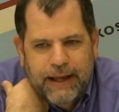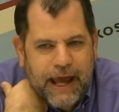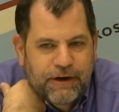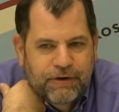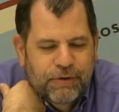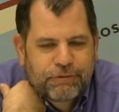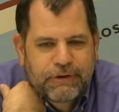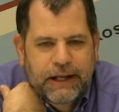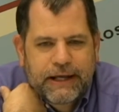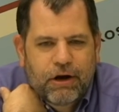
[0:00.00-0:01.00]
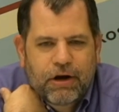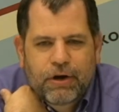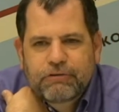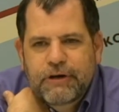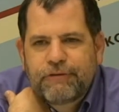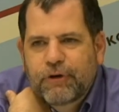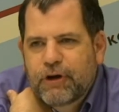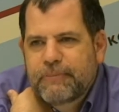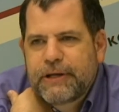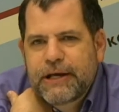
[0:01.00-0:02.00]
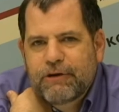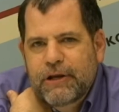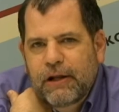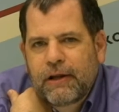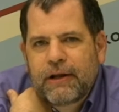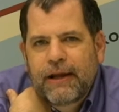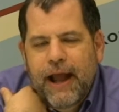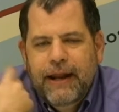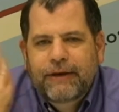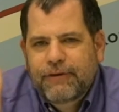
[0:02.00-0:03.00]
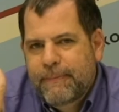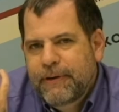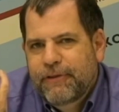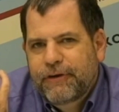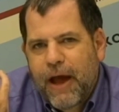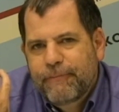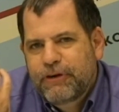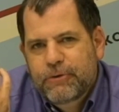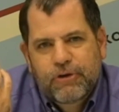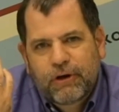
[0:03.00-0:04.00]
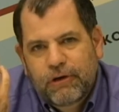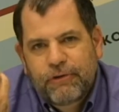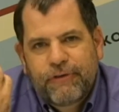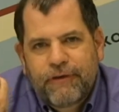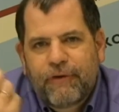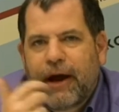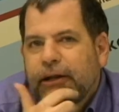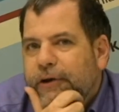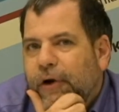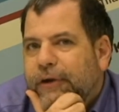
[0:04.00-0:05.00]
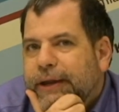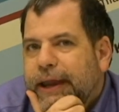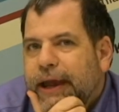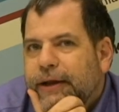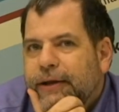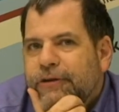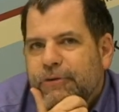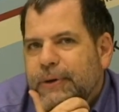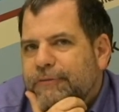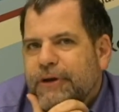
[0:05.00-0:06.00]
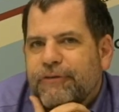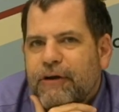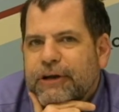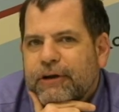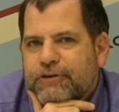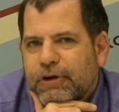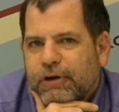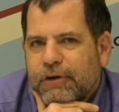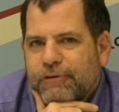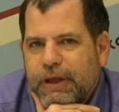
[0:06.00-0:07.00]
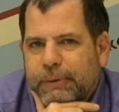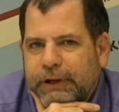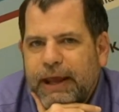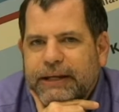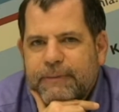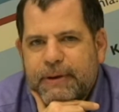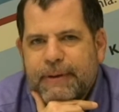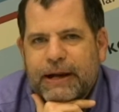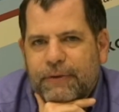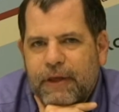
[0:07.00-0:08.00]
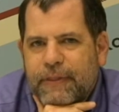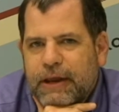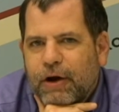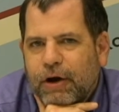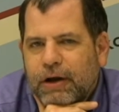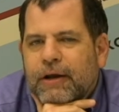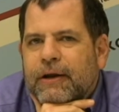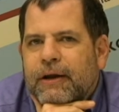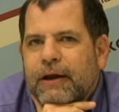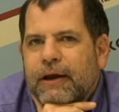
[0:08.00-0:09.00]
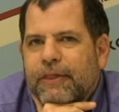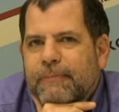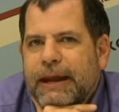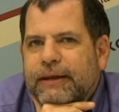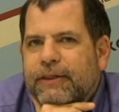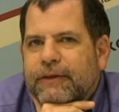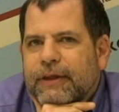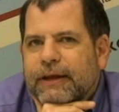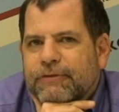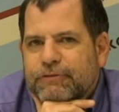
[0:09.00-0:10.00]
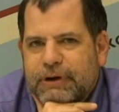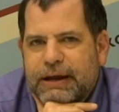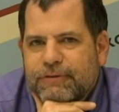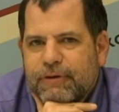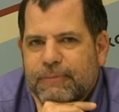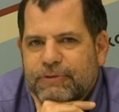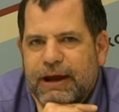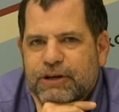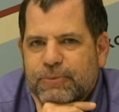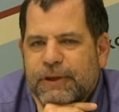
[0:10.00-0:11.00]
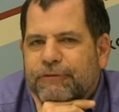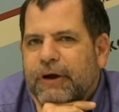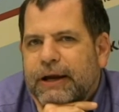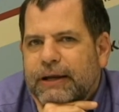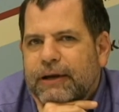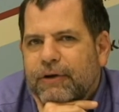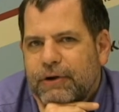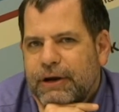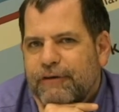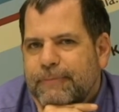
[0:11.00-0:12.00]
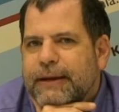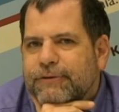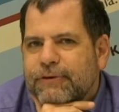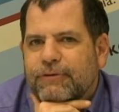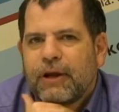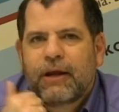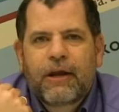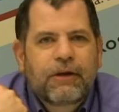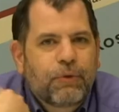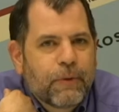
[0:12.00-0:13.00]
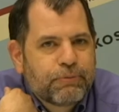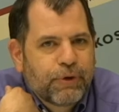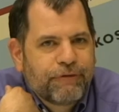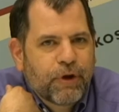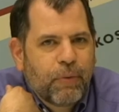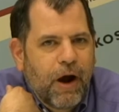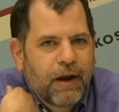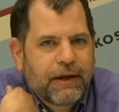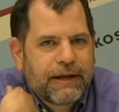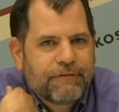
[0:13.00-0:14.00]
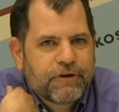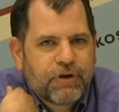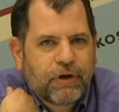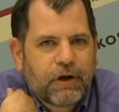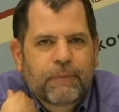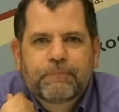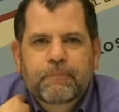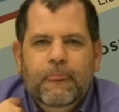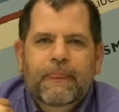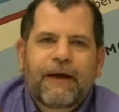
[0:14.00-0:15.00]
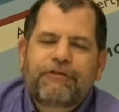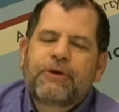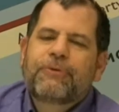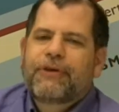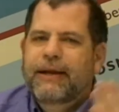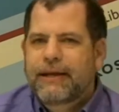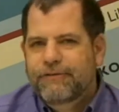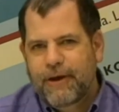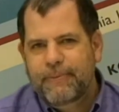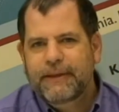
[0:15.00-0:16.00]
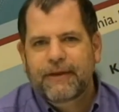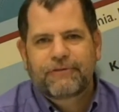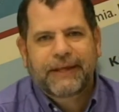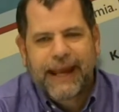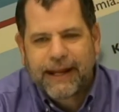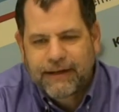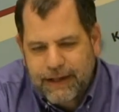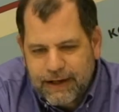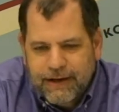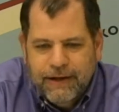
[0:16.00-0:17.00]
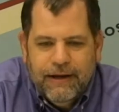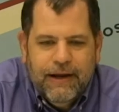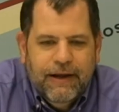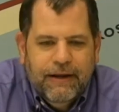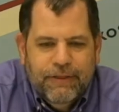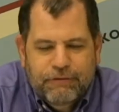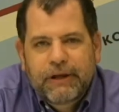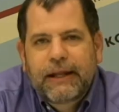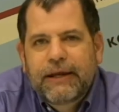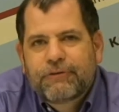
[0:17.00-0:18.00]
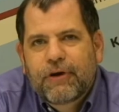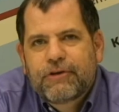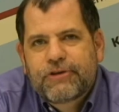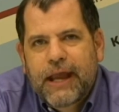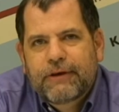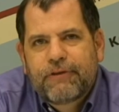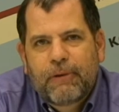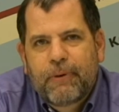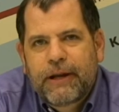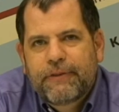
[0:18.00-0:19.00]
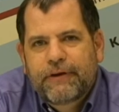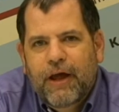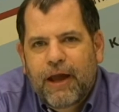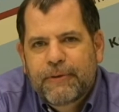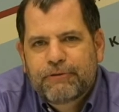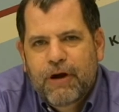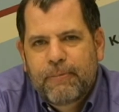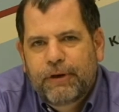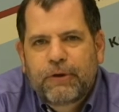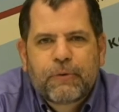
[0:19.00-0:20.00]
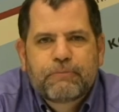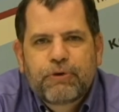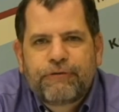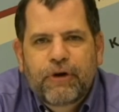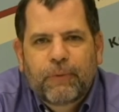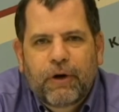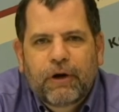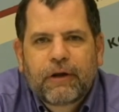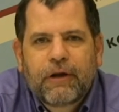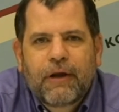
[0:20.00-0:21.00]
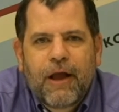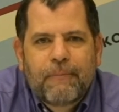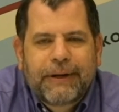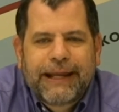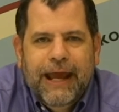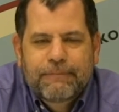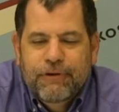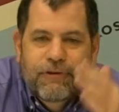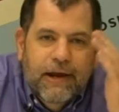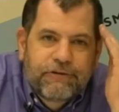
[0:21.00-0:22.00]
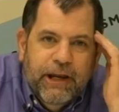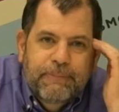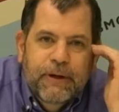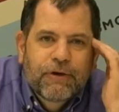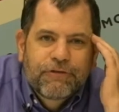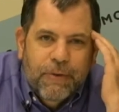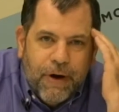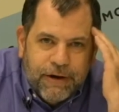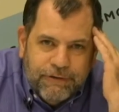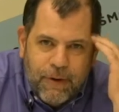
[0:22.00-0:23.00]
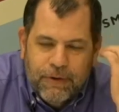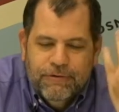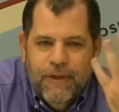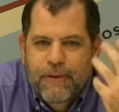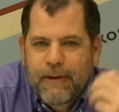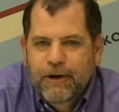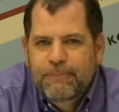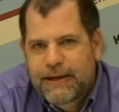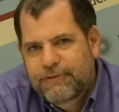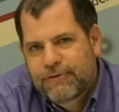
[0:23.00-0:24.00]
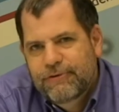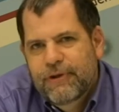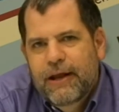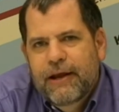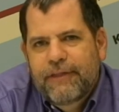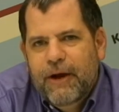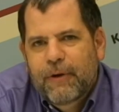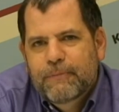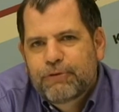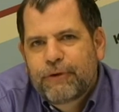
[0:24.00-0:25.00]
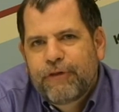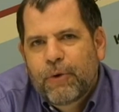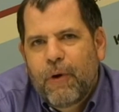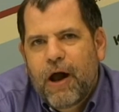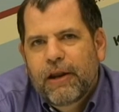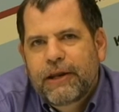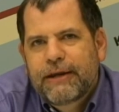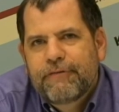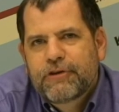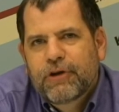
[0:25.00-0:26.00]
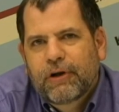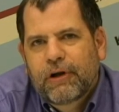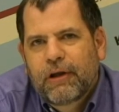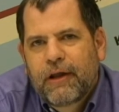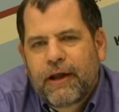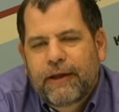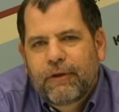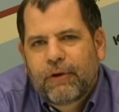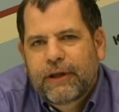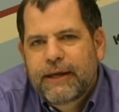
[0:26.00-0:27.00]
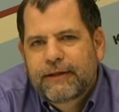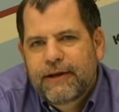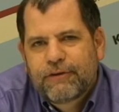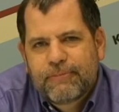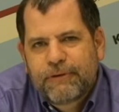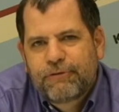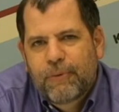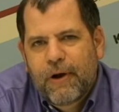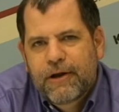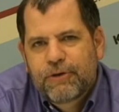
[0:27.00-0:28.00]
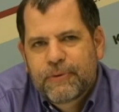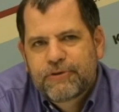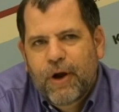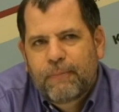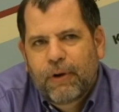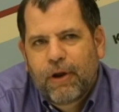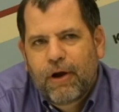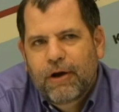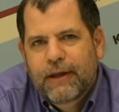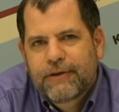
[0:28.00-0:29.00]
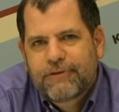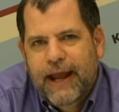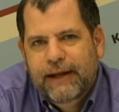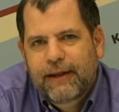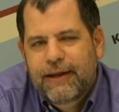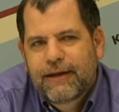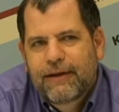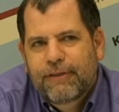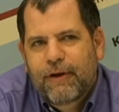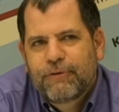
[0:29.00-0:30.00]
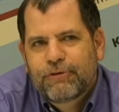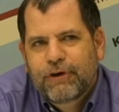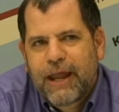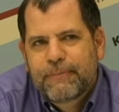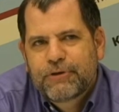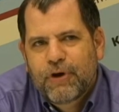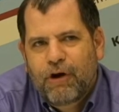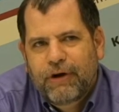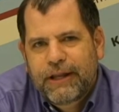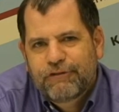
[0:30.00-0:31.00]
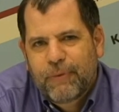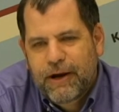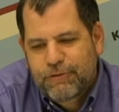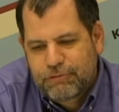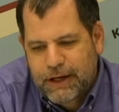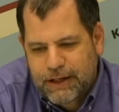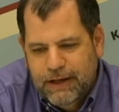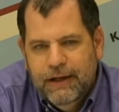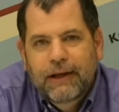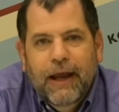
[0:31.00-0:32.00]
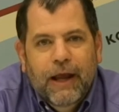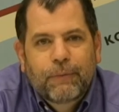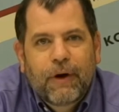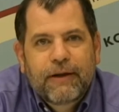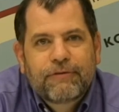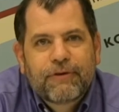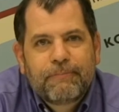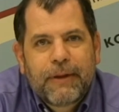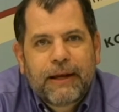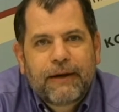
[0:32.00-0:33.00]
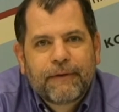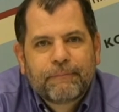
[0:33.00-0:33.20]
Editors really are hungry for good material, and except at the top few journals, they find it hard to get. So even at very good journals that would like to be better than they are, the main thing that constrains them is actually finding good enough pieces to improve the quality of the journal. If you send in something that's a candidate, there really is a good chance they'll put in the time and trouble to improve your work, but again, precisely because they want to focus on the better pieces that will improve the quality of the journal, they're looking to dismiss the ones which don't belong, and sadly, those are a majority of what is written and what is submitted.